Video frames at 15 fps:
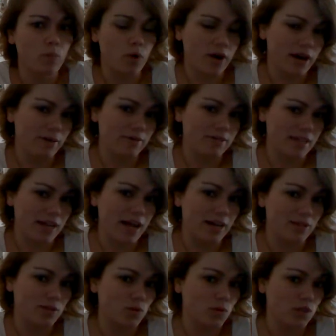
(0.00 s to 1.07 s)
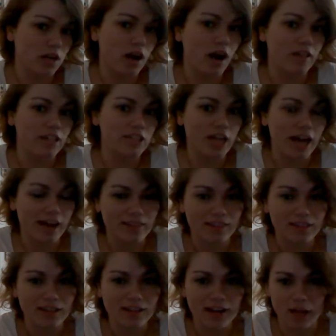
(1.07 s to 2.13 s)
when I was a high school and college athlete.